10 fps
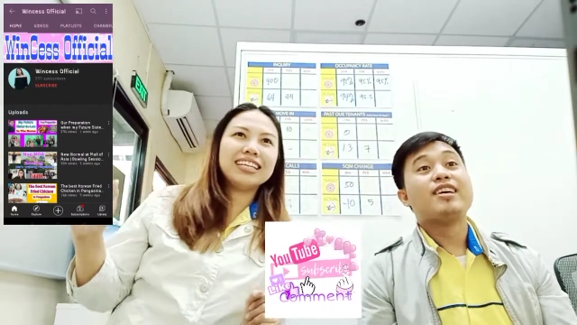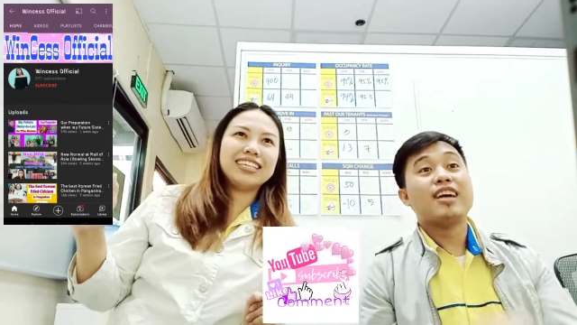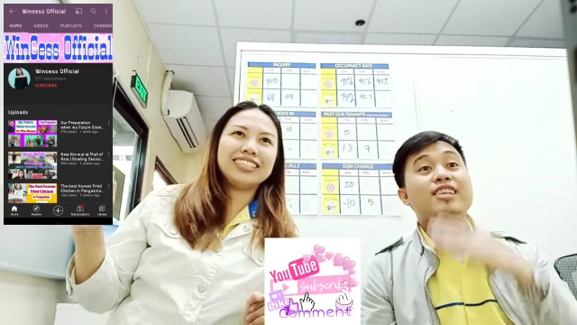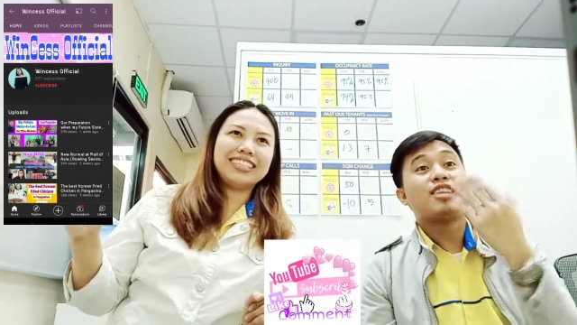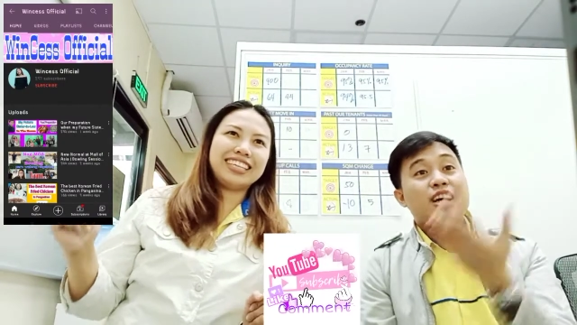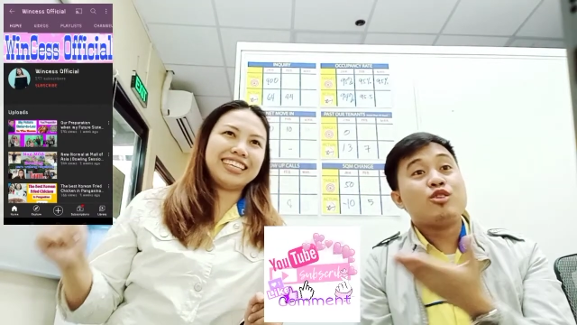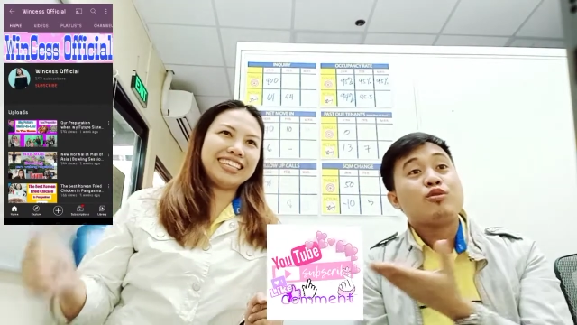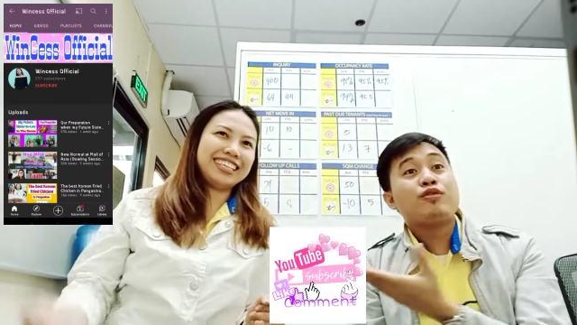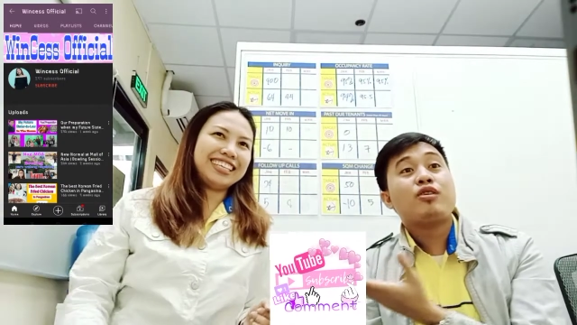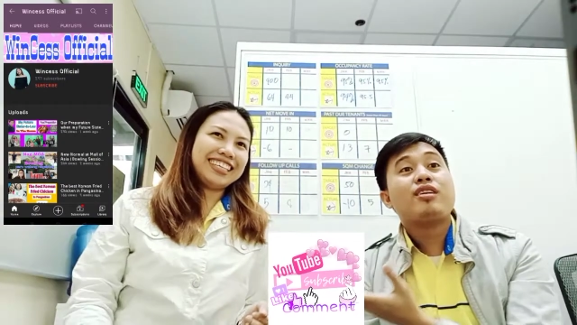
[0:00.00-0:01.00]
Speaker 1: Yes, don't
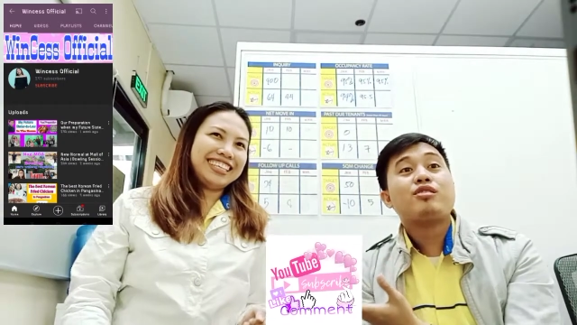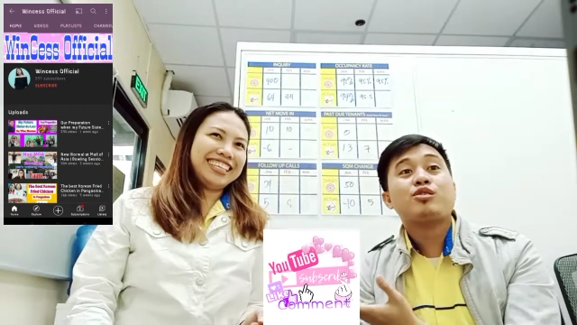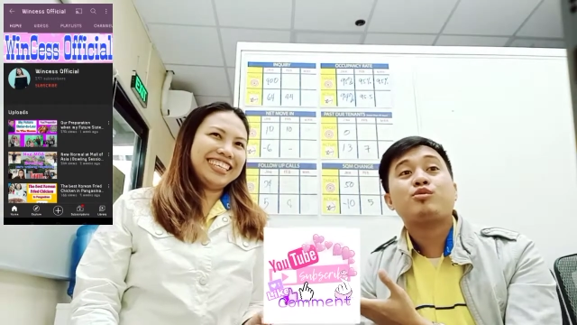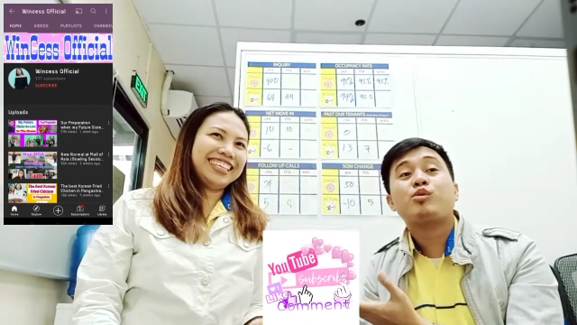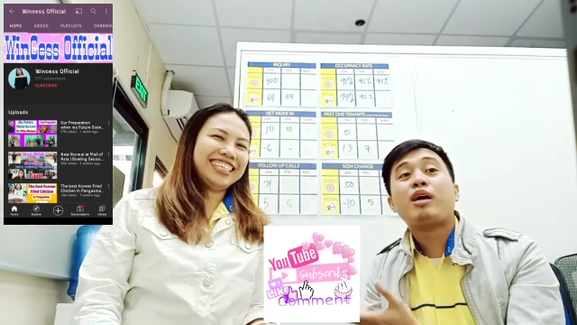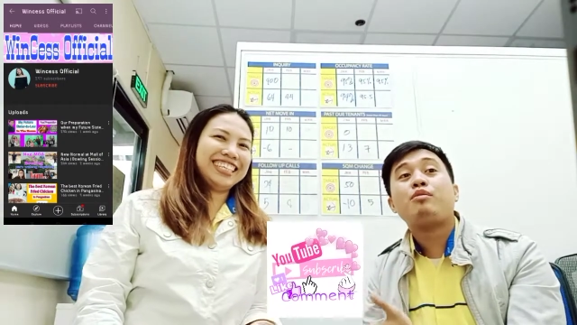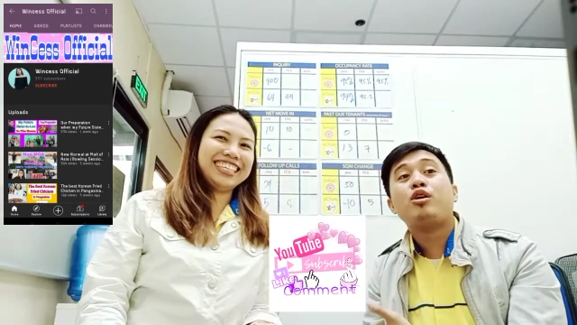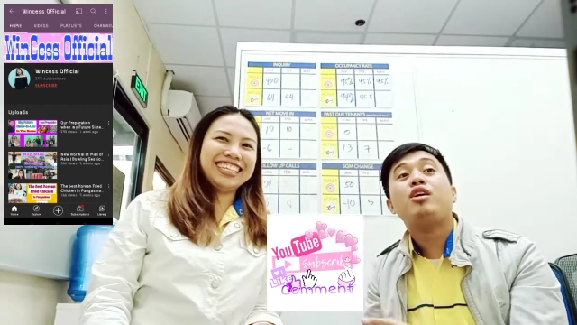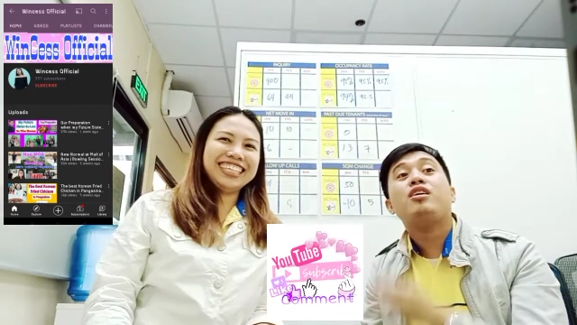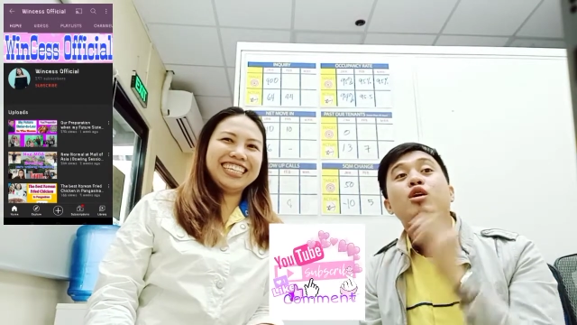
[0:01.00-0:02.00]
forget to subscribe
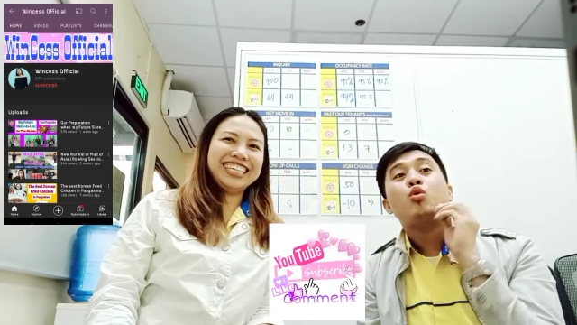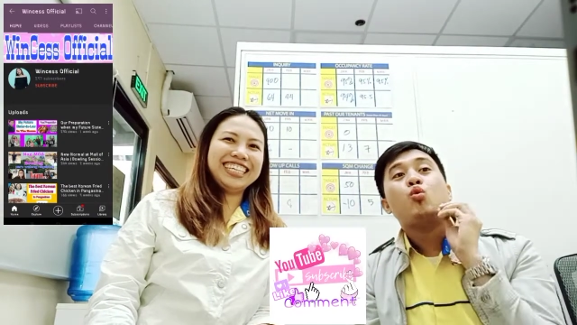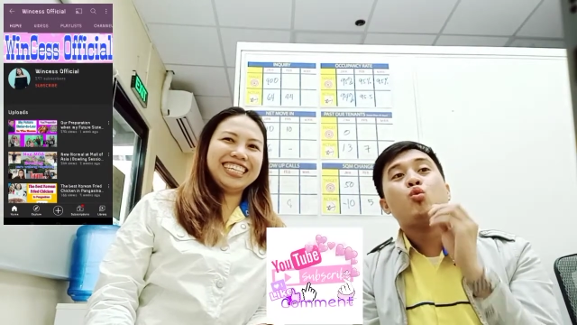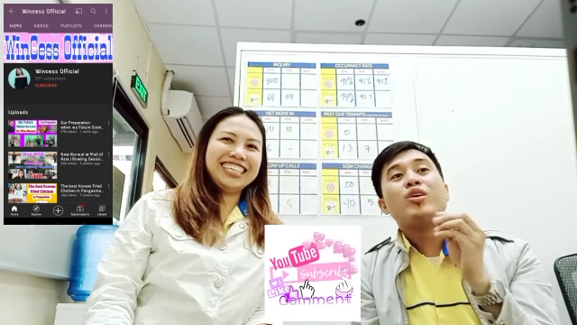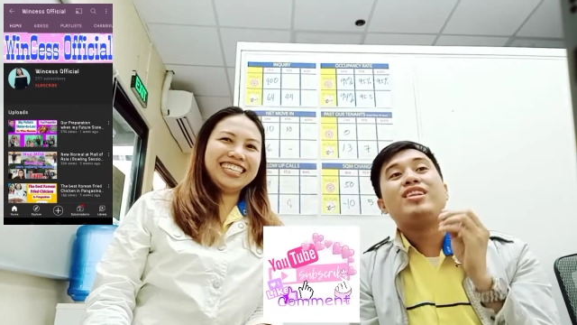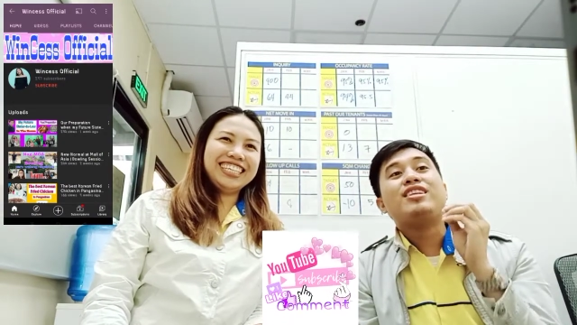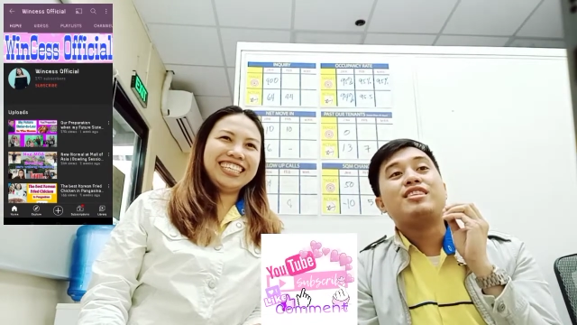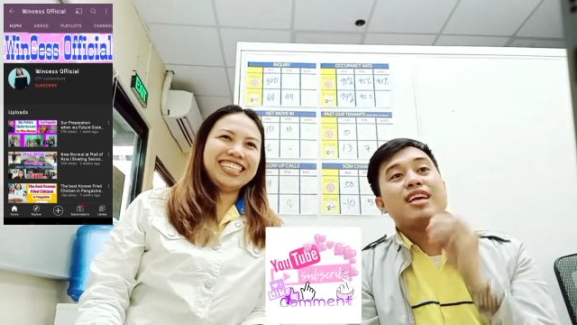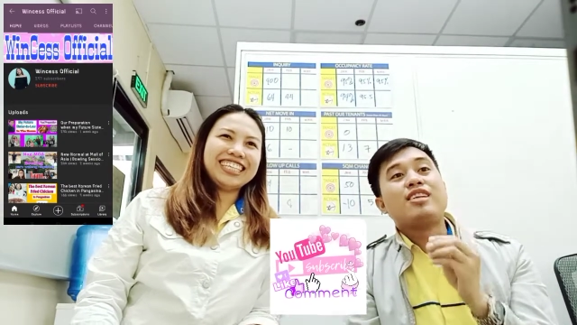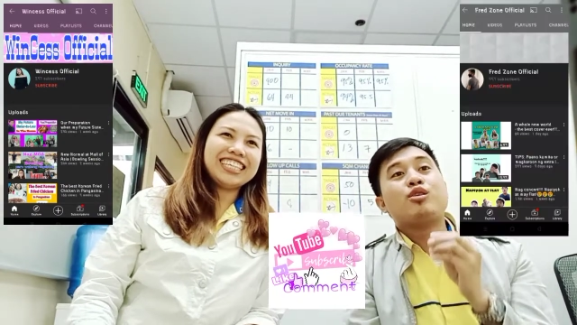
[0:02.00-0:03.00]
her,
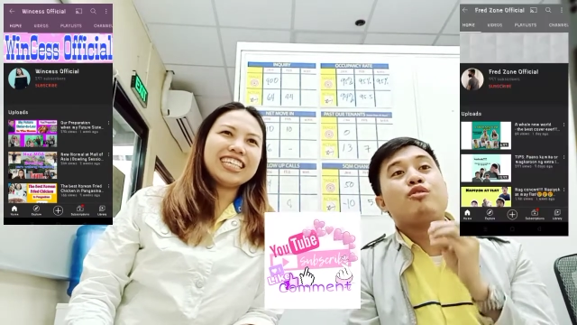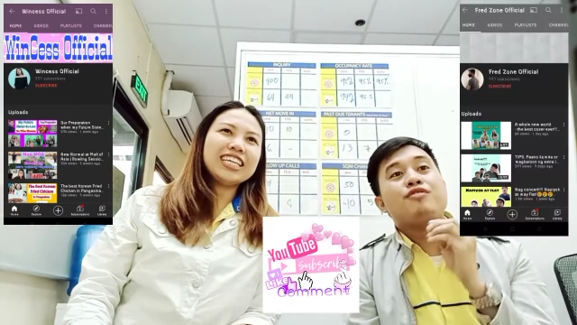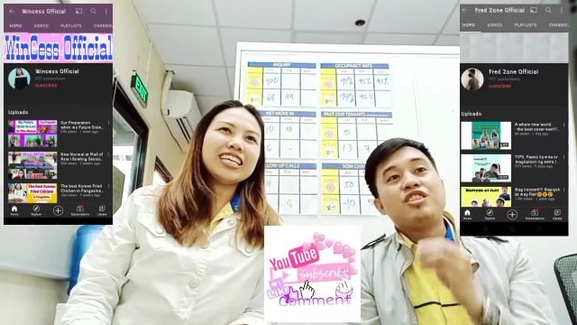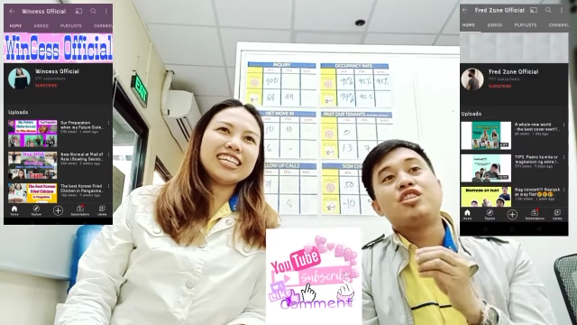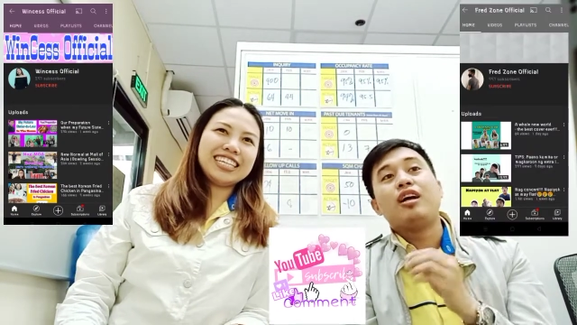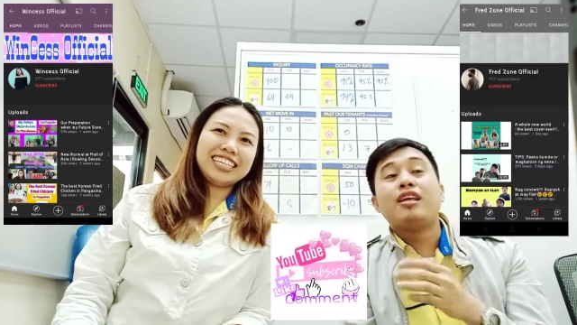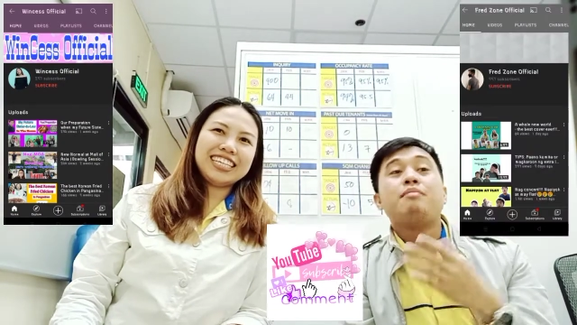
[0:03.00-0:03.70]
Wincess Official.